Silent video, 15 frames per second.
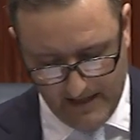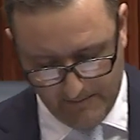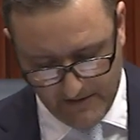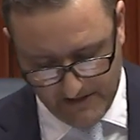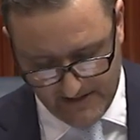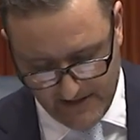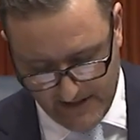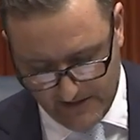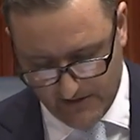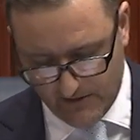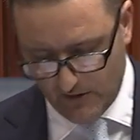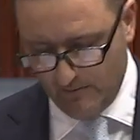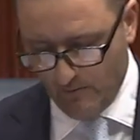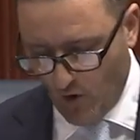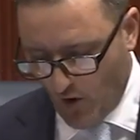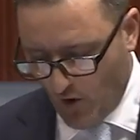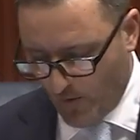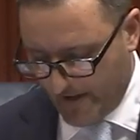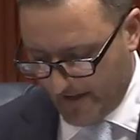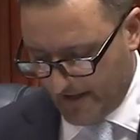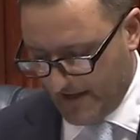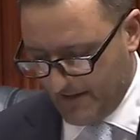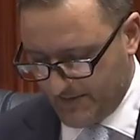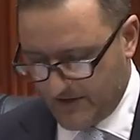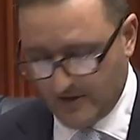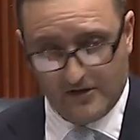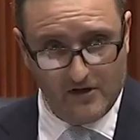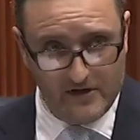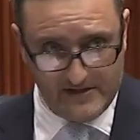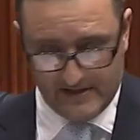Governments need to do more when it comes
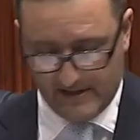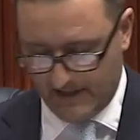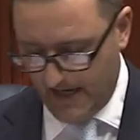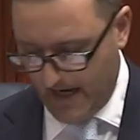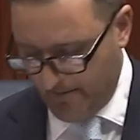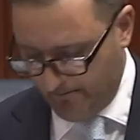to closing the